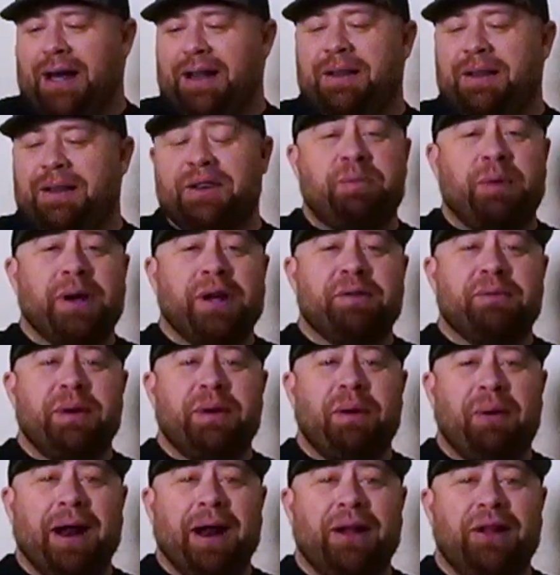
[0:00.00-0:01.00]
This brings me
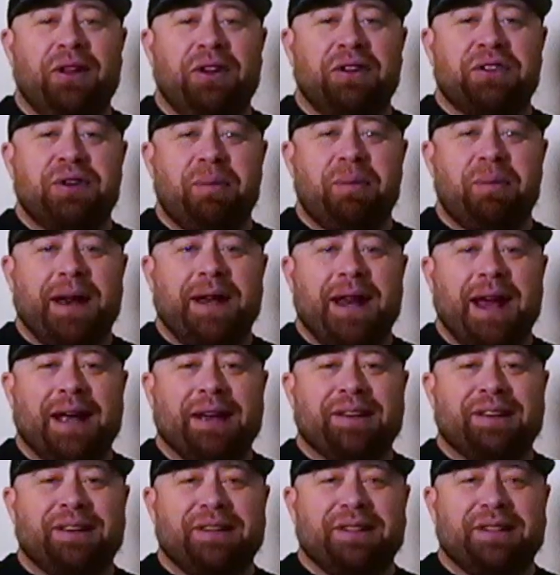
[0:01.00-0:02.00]
right along to my
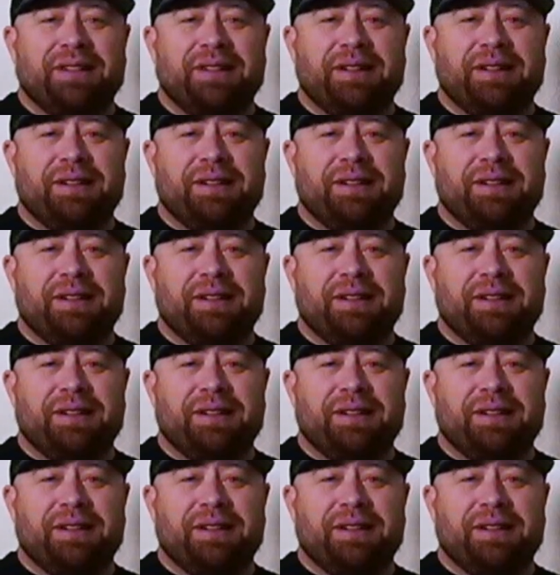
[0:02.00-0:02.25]
next